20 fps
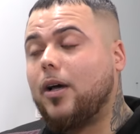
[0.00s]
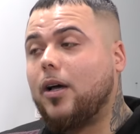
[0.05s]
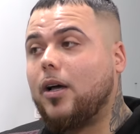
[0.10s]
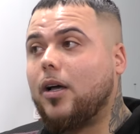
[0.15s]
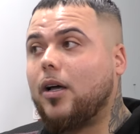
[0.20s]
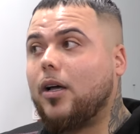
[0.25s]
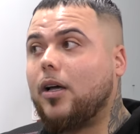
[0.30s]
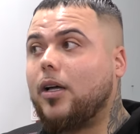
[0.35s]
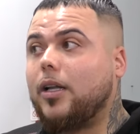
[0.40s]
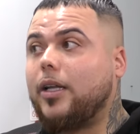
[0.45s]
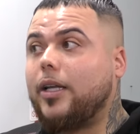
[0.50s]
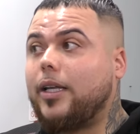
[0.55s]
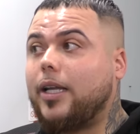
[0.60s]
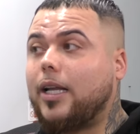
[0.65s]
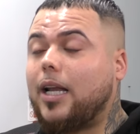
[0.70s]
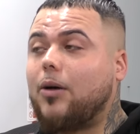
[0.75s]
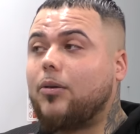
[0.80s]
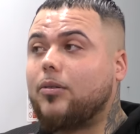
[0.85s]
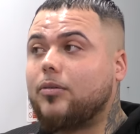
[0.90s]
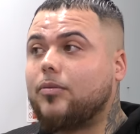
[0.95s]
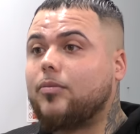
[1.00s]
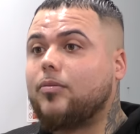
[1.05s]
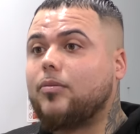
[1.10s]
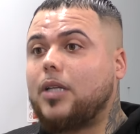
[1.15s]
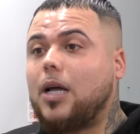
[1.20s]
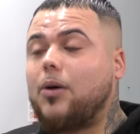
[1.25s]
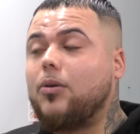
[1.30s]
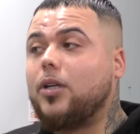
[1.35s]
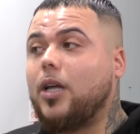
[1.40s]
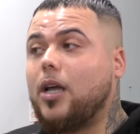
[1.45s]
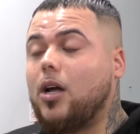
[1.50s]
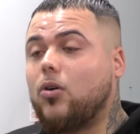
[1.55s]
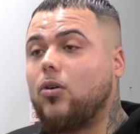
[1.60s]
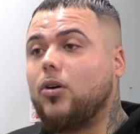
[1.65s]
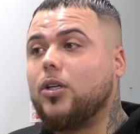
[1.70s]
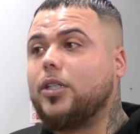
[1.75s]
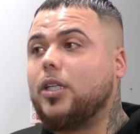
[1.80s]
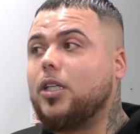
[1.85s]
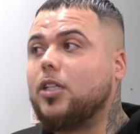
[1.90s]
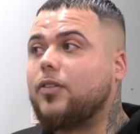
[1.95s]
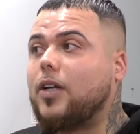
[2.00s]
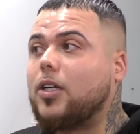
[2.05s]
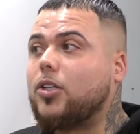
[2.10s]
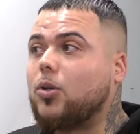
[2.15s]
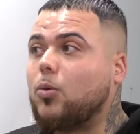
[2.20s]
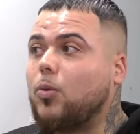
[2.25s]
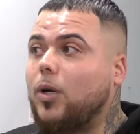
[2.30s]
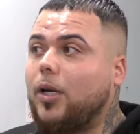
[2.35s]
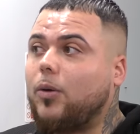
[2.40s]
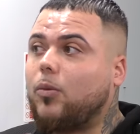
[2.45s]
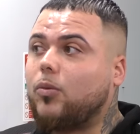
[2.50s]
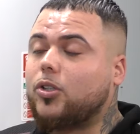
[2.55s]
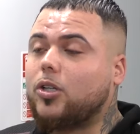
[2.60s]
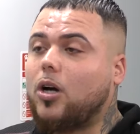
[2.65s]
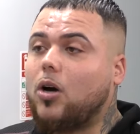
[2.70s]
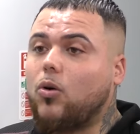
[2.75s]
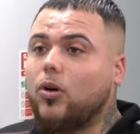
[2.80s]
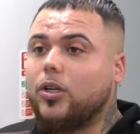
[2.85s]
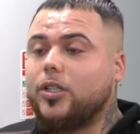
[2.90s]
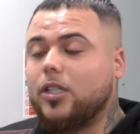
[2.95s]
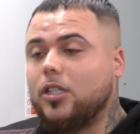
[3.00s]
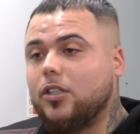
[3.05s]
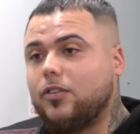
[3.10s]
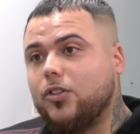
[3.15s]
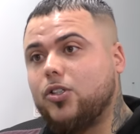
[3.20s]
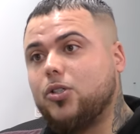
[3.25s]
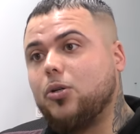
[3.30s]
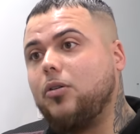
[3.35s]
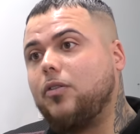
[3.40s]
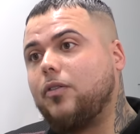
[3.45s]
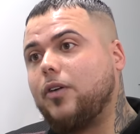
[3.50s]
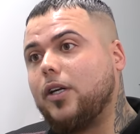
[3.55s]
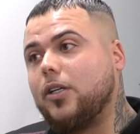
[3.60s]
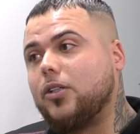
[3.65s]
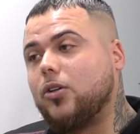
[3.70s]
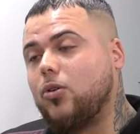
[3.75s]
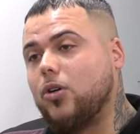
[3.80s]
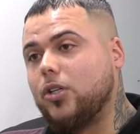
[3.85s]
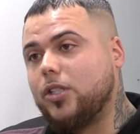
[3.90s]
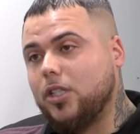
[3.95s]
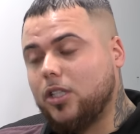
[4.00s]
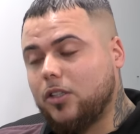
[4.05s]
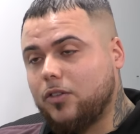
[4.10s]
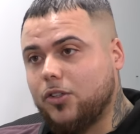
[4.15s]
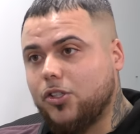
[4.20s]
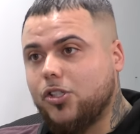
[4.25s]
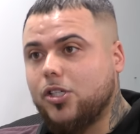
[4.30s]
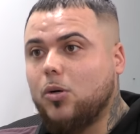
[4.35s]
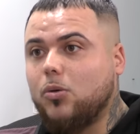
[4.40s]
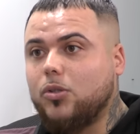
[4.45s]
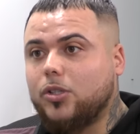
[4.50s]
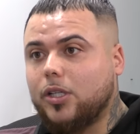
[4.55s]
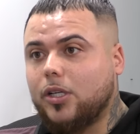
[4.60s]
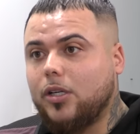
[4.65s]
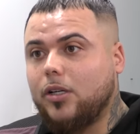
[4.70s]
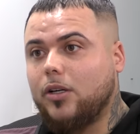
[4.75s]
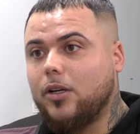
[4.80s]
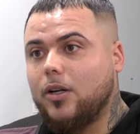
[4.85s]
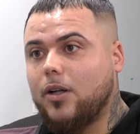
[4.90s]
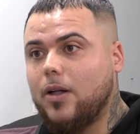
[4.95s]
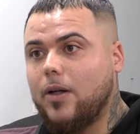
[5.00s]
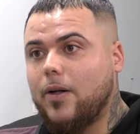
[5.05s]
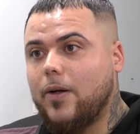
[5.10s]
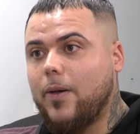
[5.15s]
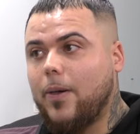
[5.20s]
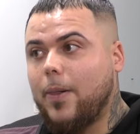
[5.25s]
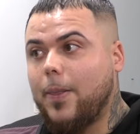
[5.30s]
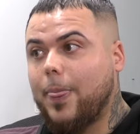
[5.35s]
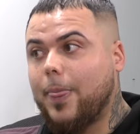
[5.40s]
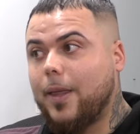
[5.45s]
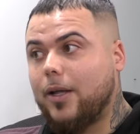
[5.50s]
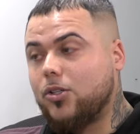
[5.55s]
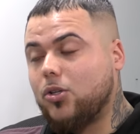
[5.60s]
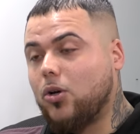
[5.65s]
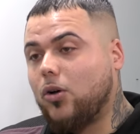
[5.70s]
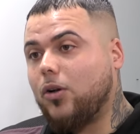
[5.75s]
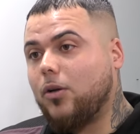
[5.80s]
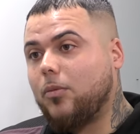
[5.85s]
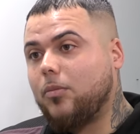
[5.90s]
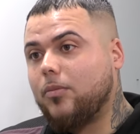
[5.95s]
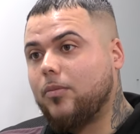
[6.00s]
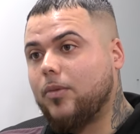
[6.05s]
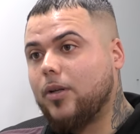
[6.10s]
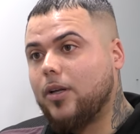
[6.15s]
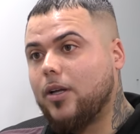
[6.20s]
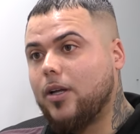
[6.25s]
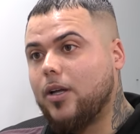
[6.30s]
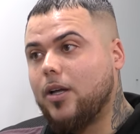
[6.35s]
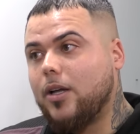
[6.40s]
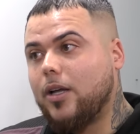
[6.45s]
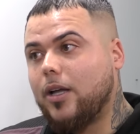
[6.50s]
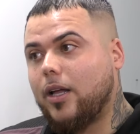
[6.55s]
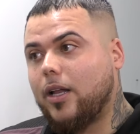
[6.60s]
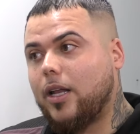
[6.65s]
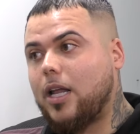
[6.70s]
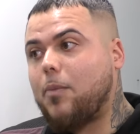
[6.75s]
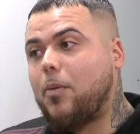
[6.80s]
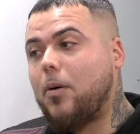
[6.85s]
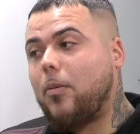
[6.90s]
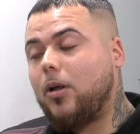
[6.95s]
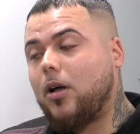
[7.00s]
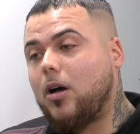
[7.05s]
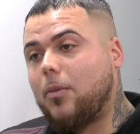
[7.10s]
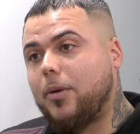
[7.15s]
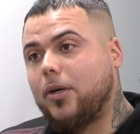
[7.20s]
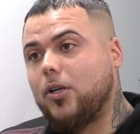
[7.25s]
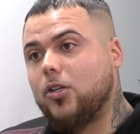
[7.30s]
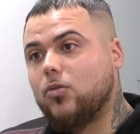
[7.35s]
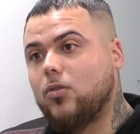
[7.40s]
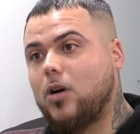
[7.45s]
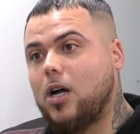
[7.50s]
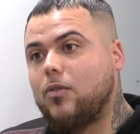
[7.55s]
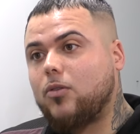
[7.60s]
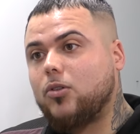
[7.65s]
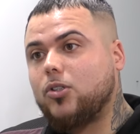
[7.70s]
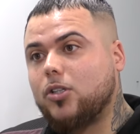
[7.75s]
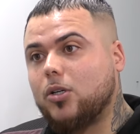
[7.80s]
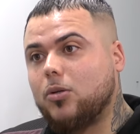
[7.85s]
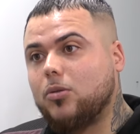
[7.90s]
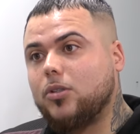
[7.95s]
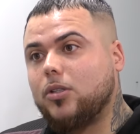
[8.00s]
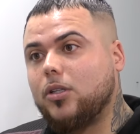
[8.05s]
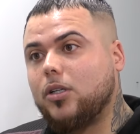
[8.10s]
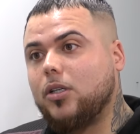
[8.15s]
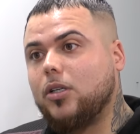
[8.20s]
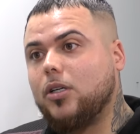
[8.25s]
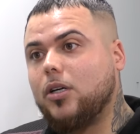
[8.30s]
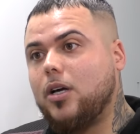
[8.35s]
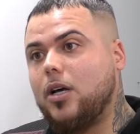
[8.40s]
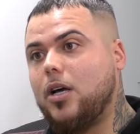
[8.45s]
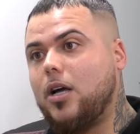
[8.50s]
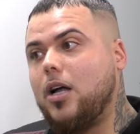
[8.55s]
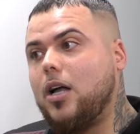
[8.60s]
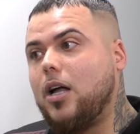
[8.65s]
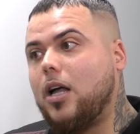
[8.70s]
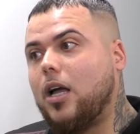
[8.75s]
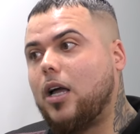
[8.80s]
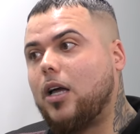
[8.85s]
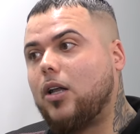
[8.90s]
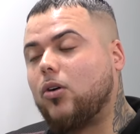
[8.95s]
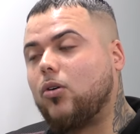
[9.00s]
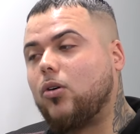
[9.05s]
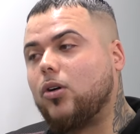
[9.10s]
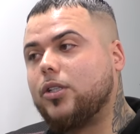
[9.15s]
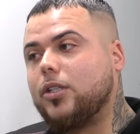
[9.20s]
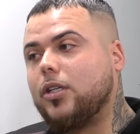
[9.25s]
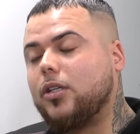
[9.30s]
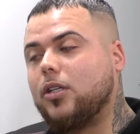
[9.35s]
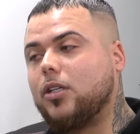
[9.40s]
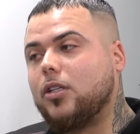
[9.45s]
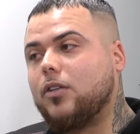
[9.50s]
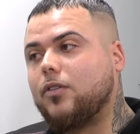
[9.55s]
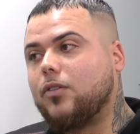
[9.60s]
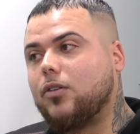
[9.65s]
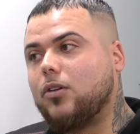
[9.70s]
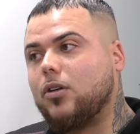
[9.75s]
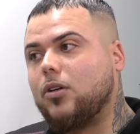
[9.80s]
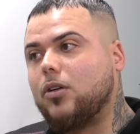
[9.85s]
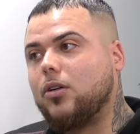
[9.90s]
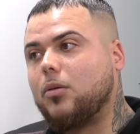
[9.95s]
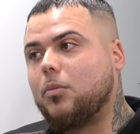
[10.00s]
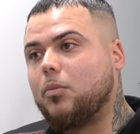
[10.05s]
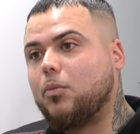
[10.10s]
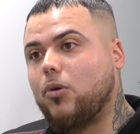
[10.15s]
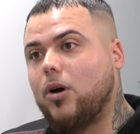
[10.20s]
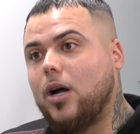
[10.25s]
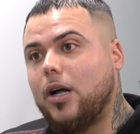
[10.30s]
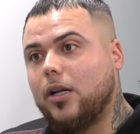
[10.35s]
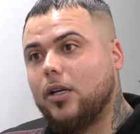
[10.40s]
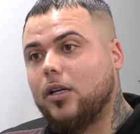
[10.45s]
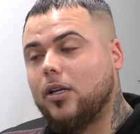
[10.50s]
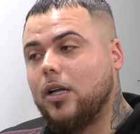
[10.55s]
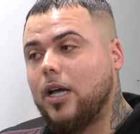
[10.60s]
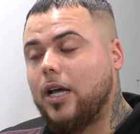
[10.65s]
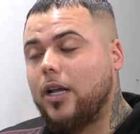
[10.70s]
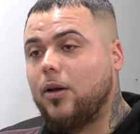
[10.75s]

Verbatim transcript: Uh, you yeah, that, sentence for that, that? Yeah, I got a sentence for that. So we, so I got a sentence for two things. I got a sentence for Chelsea, Tottenham, and they're probably our biggest rivals, Chelsea and I got a sentence for Brighton.